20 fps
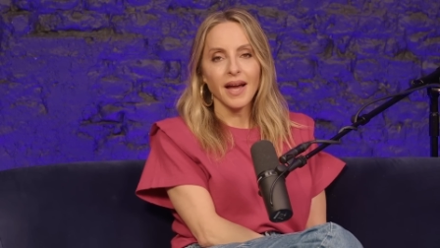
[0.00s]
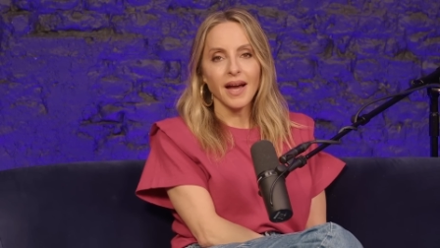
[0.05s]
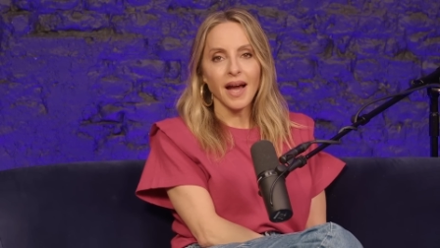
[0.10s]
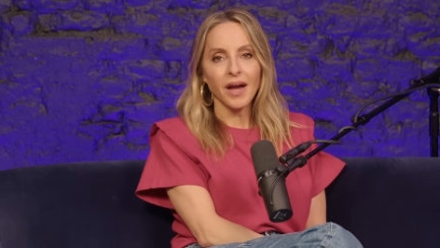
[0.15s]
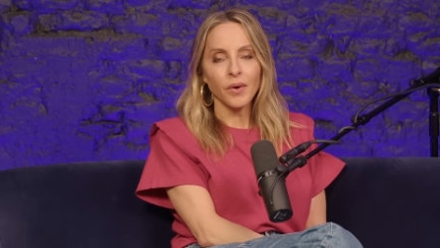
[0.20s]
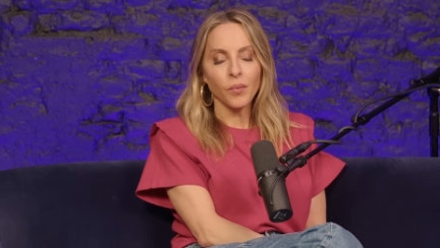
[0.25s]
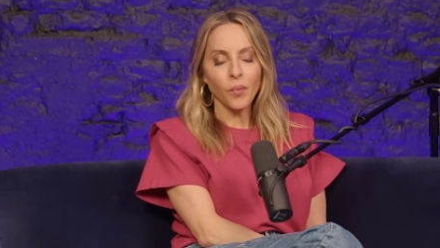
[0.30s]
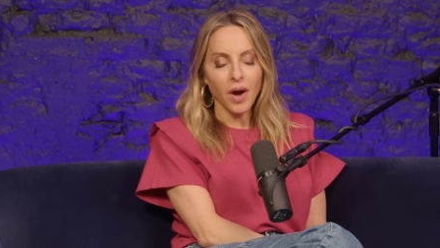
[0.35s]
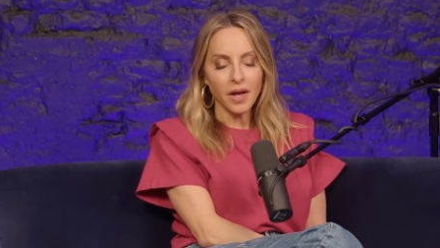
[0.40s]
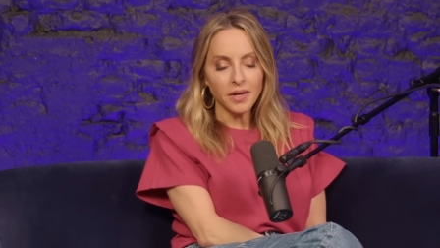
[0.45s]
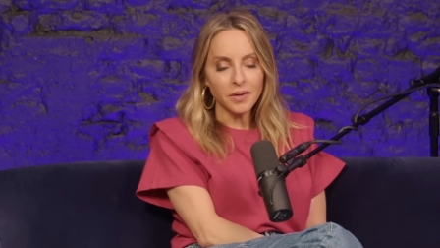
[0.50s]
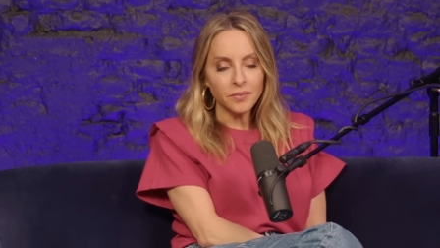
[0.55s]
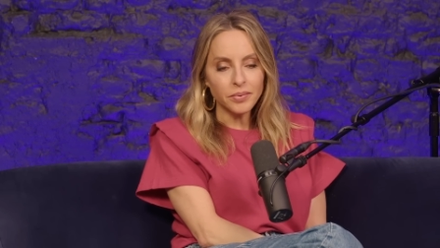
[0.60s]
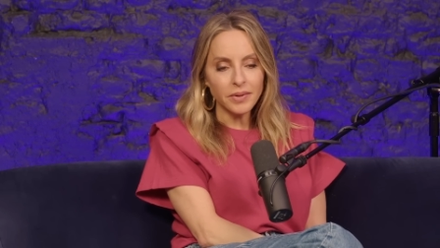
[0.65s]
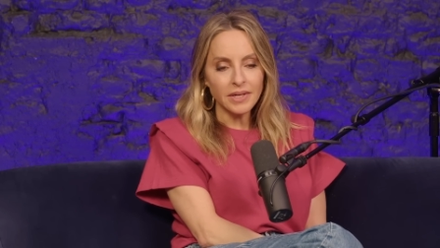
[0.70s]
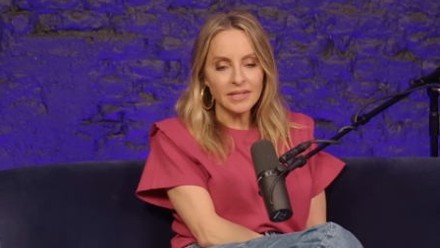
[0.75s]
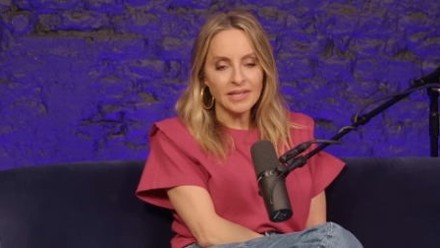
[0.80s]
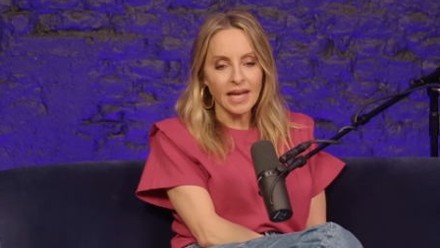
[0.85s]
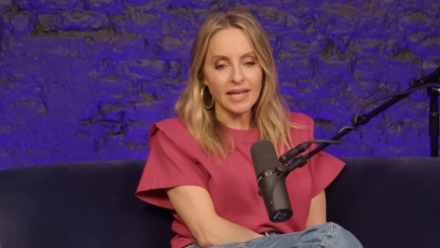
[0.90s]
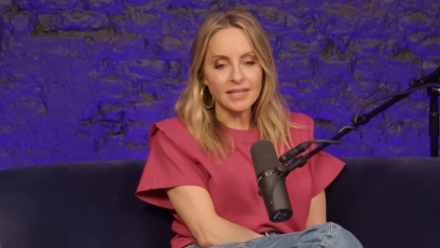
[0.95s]
I want to
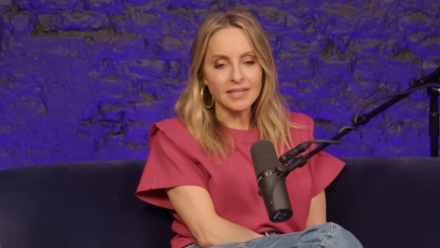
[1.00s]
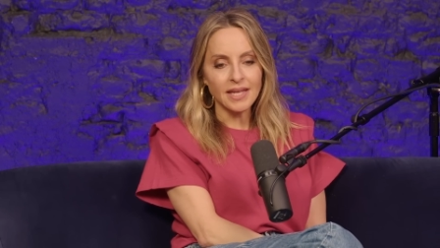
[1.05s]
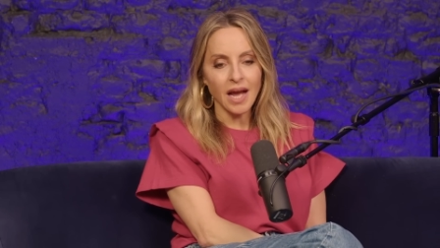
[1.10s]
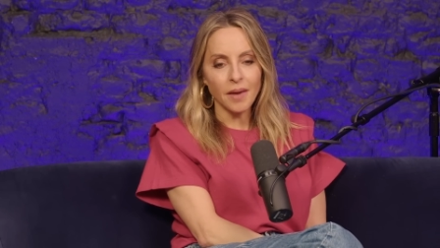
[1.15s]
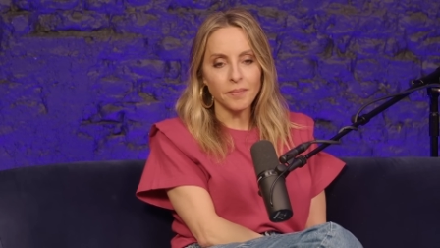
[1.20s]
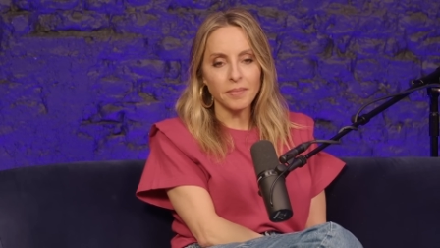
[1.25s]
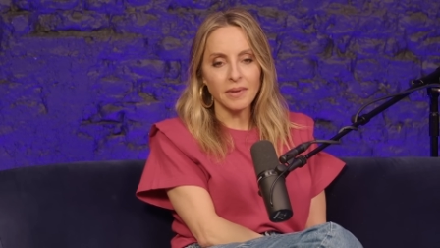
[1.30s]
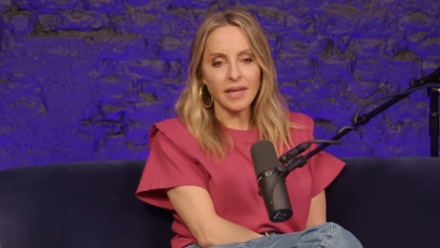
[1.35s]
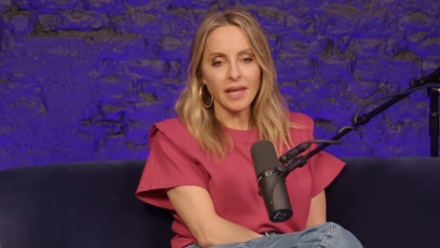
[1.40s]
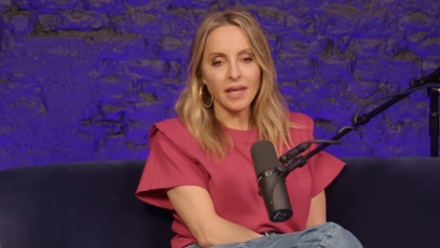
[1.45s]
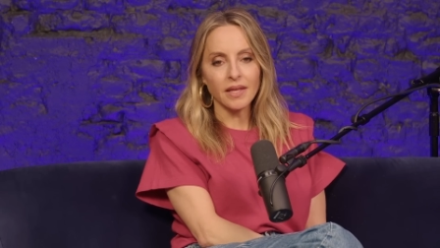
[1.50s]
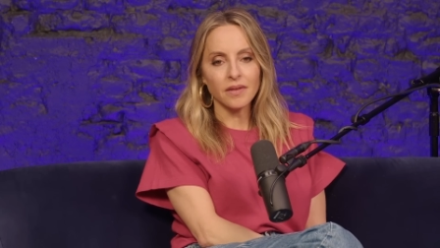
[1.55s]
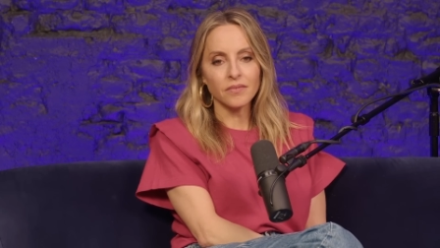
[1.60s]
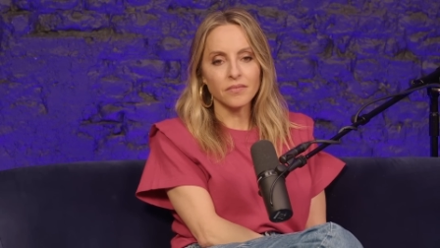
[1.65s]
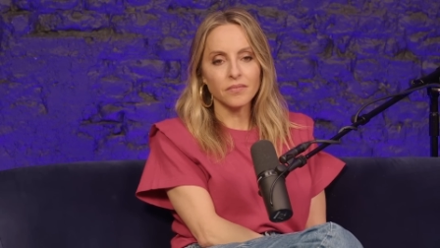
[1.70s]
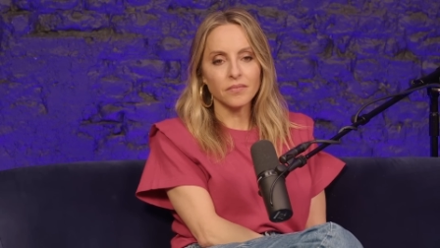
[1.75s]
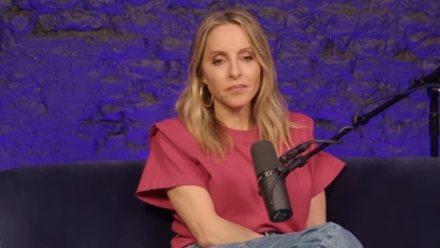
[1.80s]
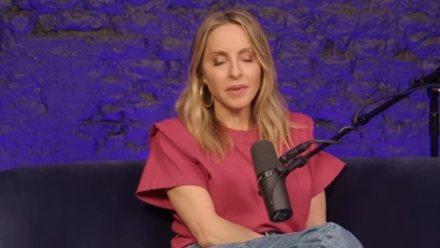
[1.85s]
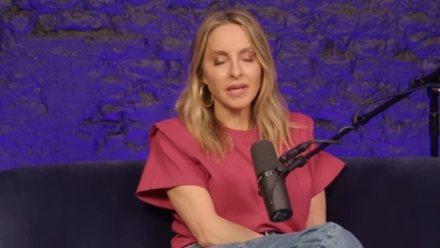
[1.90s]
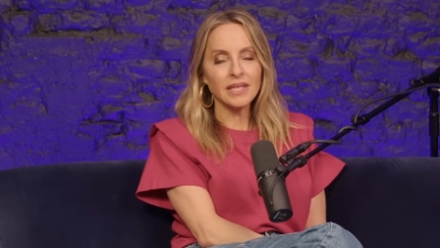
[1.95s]
bring that topic
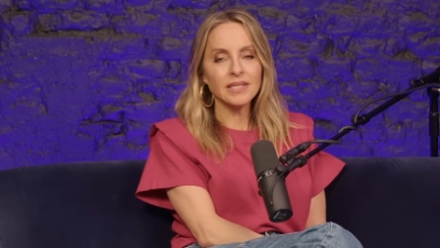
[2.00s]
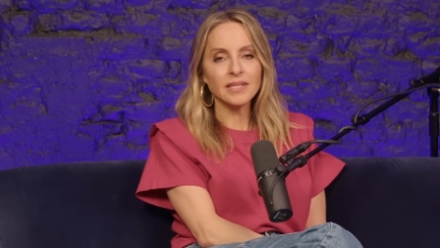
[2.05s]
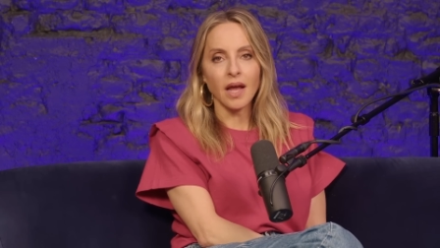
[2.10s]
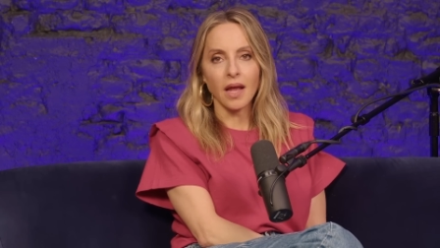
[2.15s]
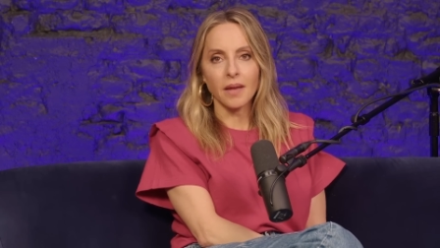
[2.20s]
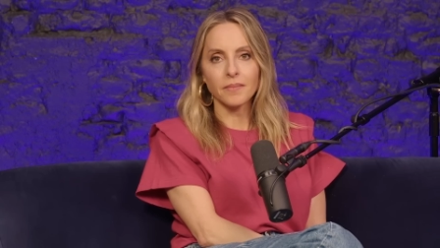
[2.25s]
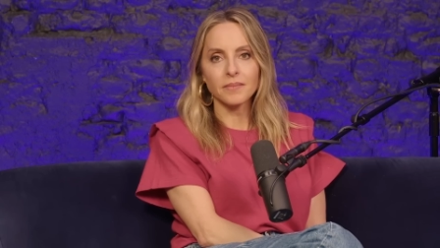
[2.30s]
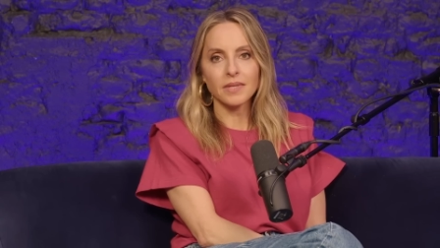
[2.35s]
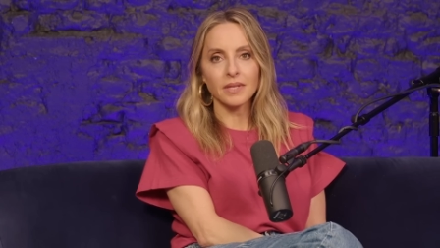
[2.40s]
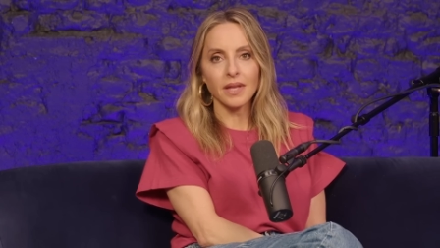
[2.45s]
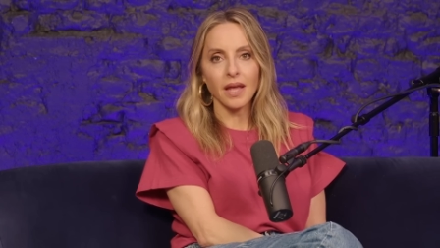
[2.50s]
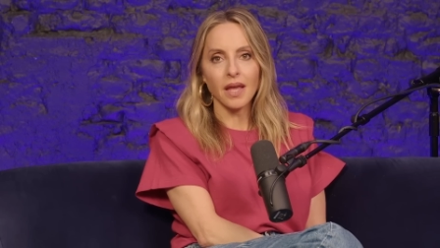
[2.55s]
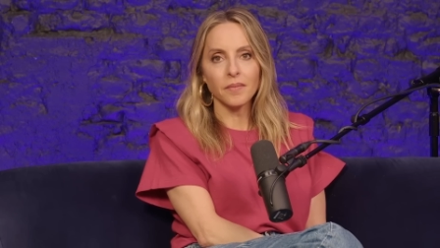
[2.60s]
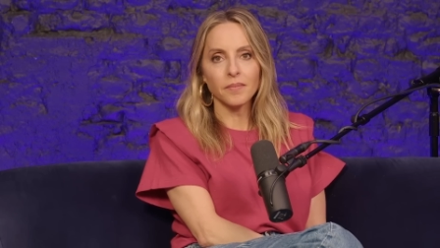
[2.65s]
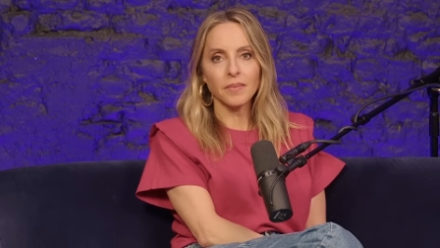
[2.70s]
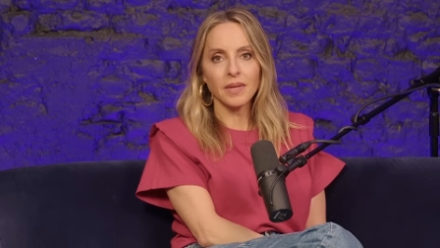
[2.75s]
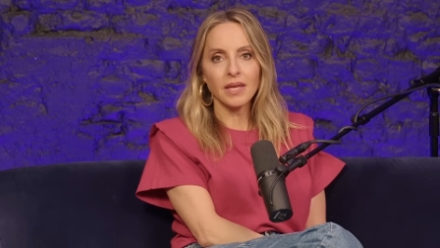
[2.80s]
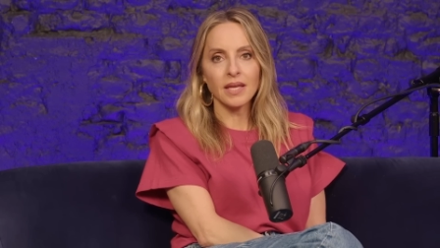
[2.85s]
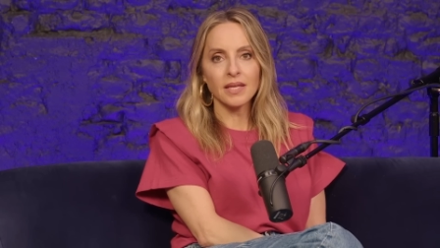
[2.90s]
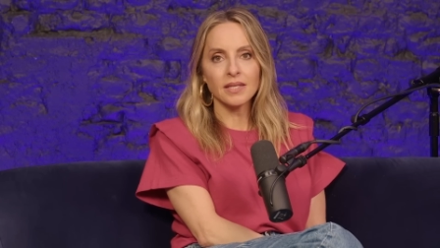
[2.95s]
in big time today,
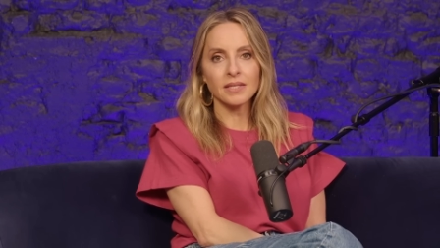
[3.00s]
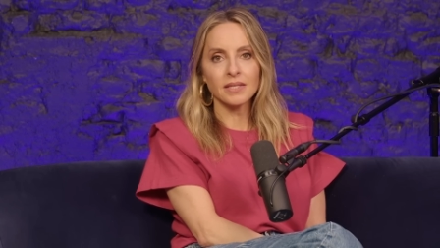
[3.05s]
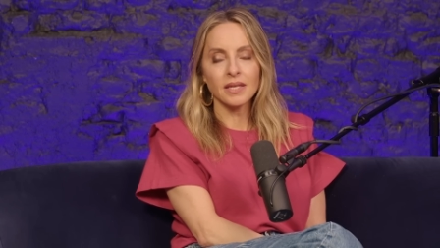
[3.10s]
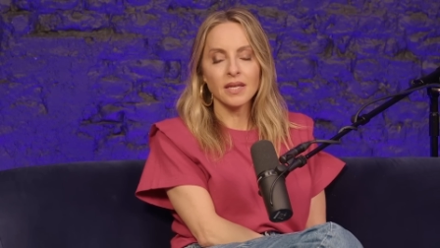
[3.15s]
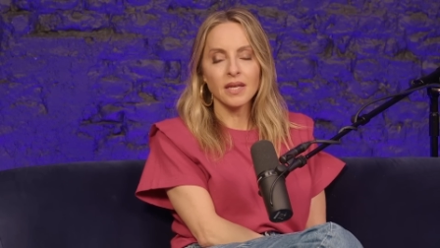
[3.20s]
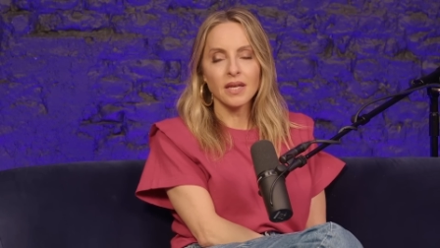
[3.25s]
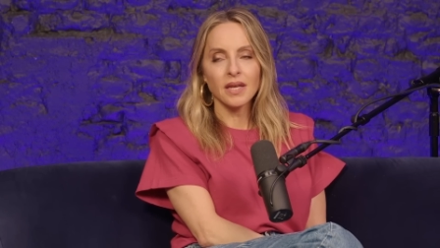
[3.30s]
because